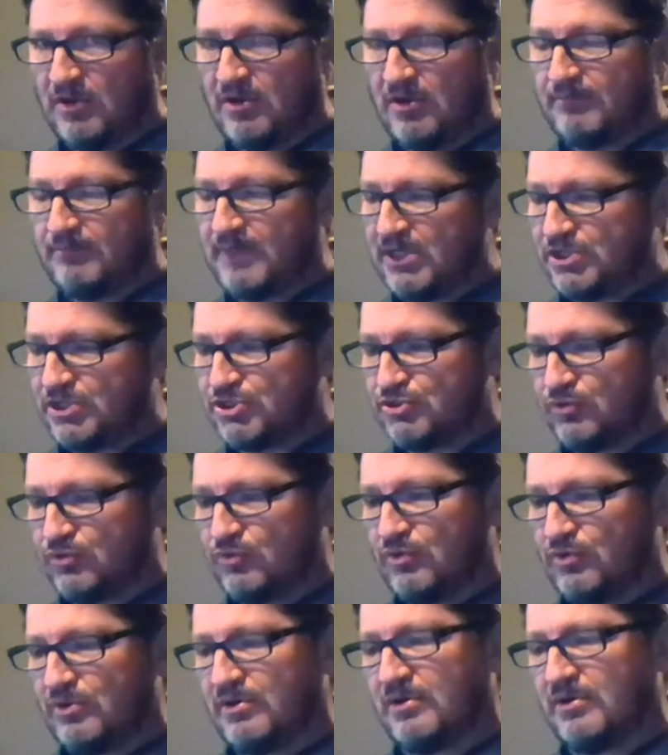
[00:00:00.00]
be
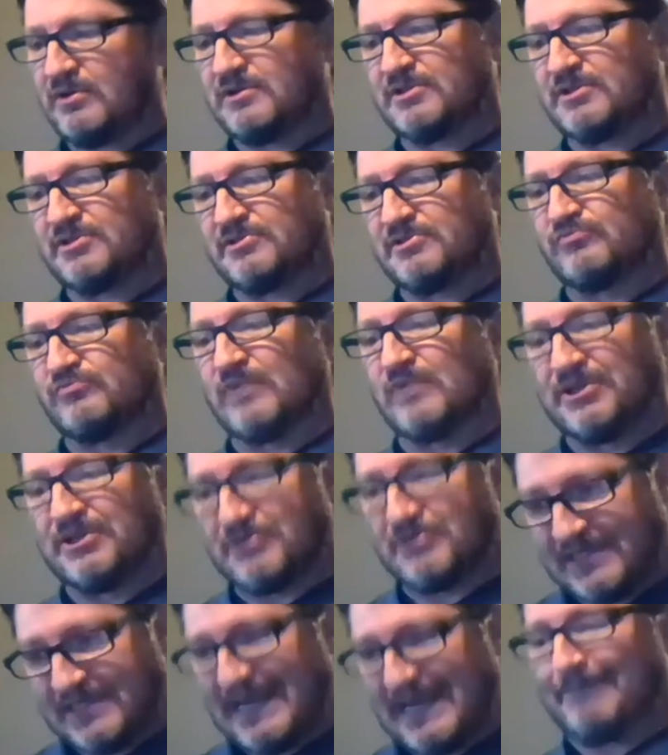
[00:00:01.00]
sure when you
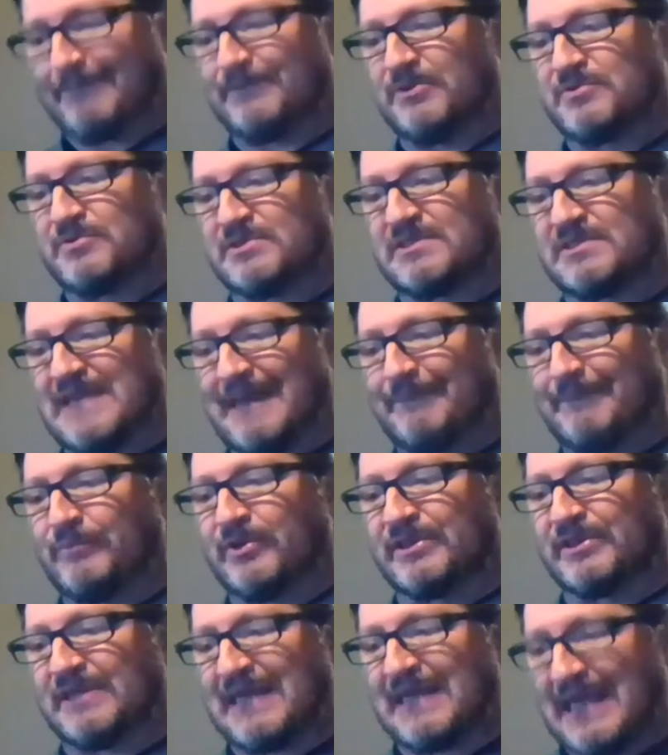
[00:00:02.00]
step
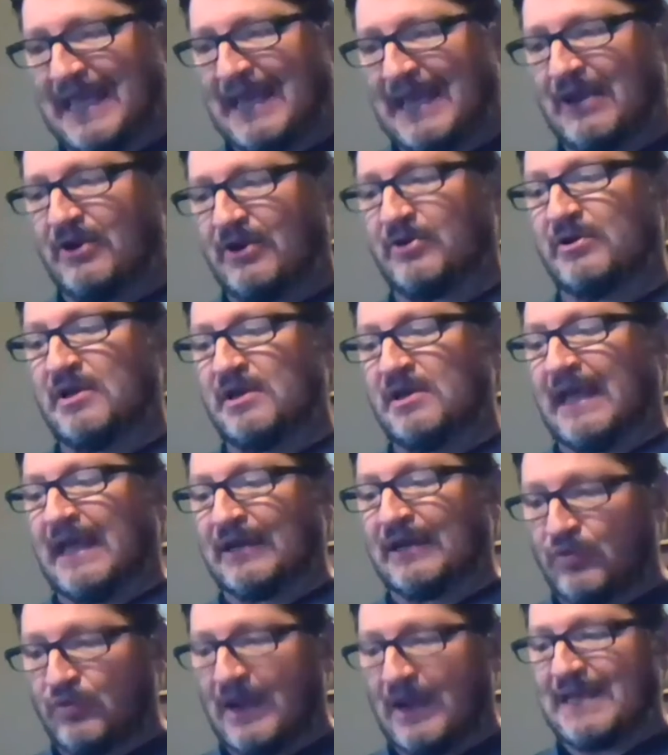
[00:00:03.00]
with care and
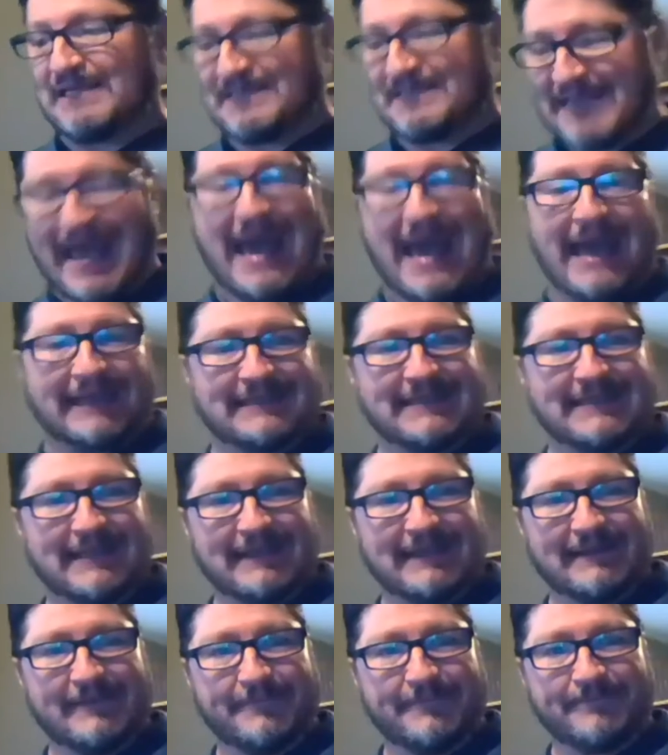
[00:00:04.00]
great tact.
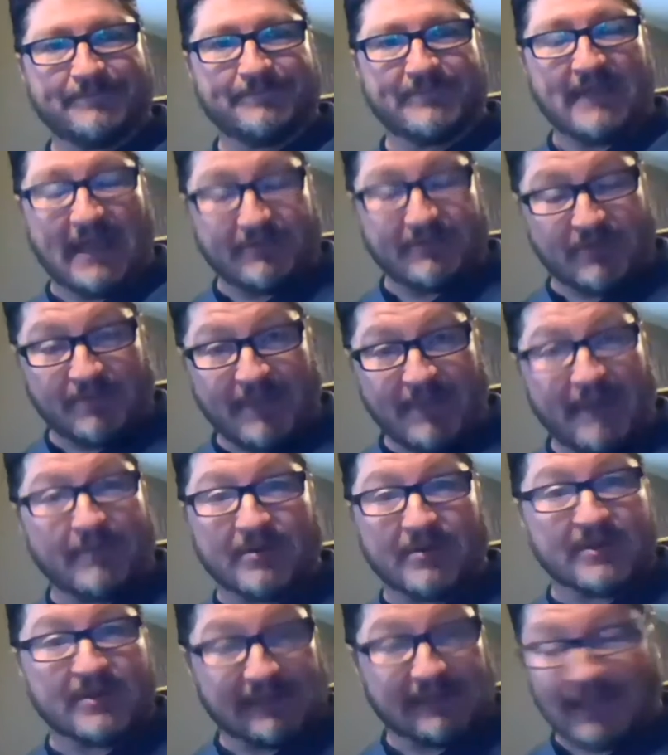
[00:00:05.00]
And remember
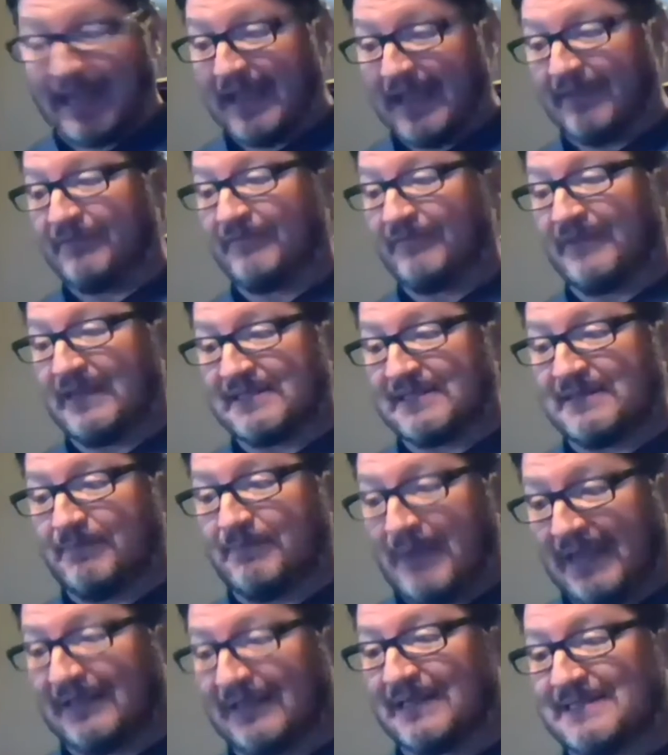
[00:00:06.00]
that life is a
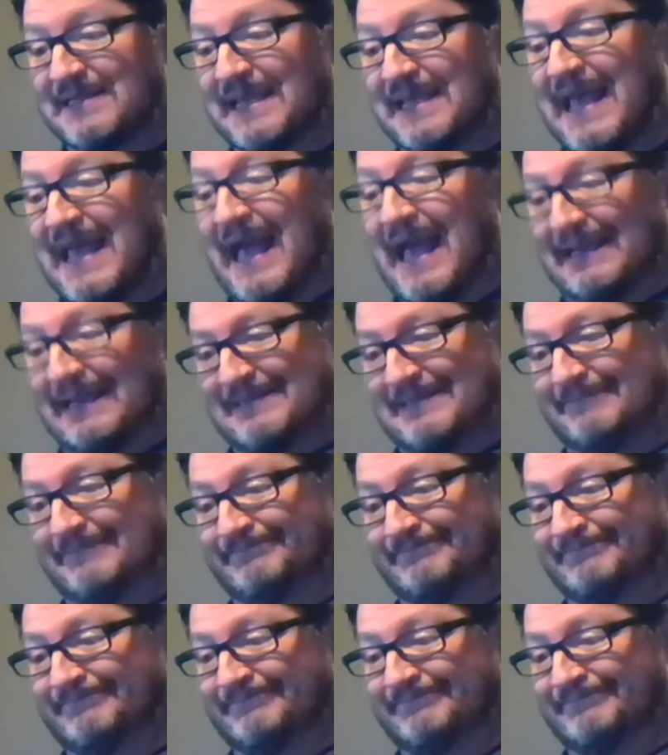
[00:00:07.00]
balancing act.
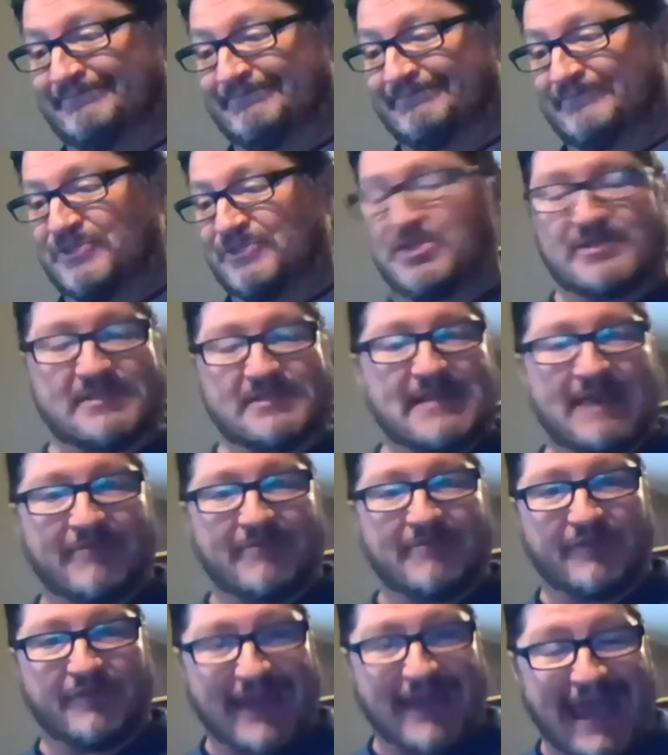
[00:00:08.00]
Just never
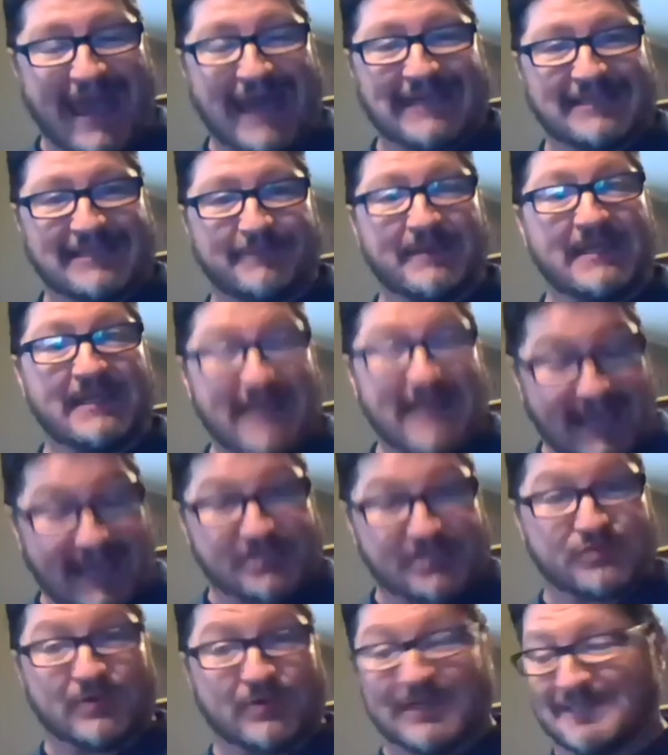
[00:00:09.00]
forget to be
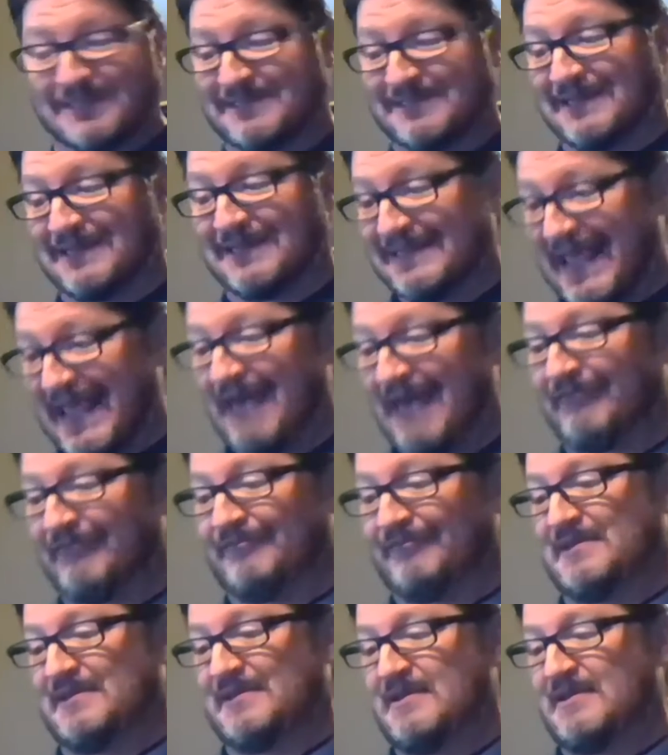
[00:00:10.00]
dexterous and deft,
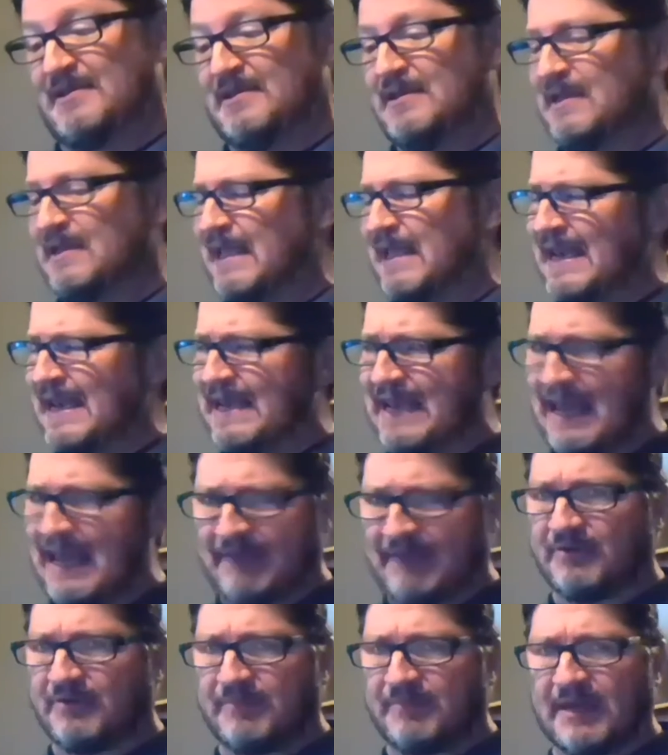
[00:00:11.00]
and
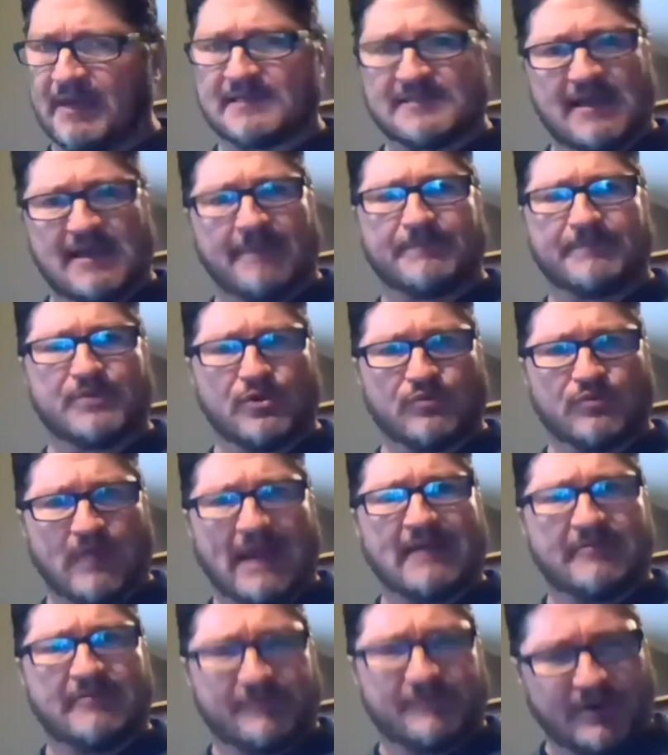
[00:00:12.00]
never mix up your
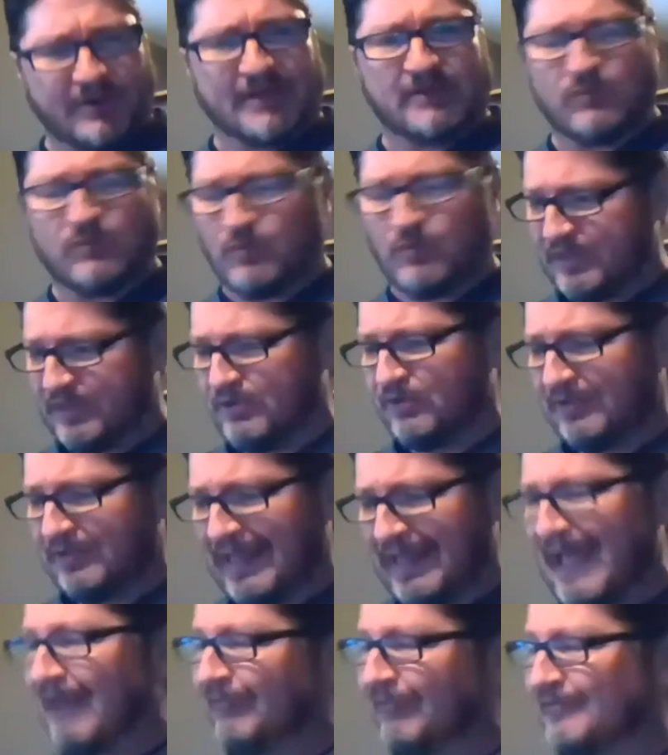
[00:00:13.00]
right foot with your
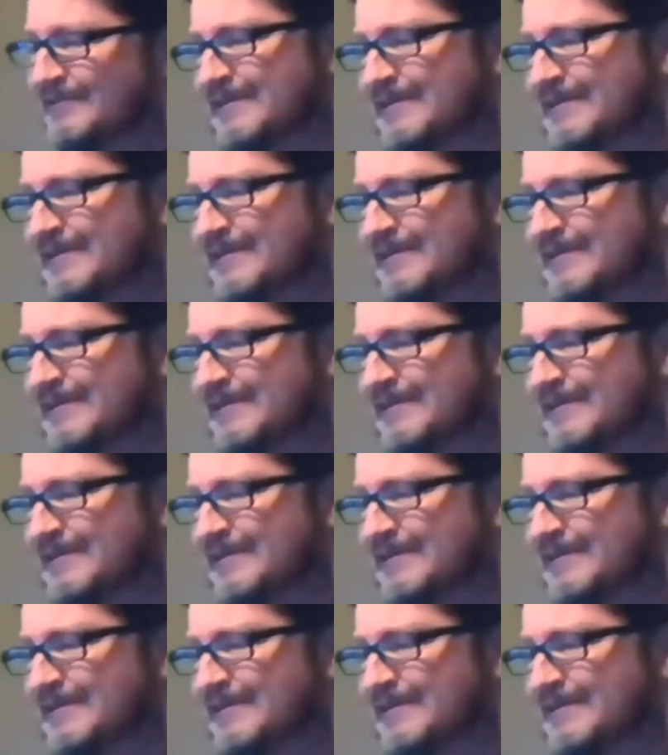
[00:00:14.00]
left.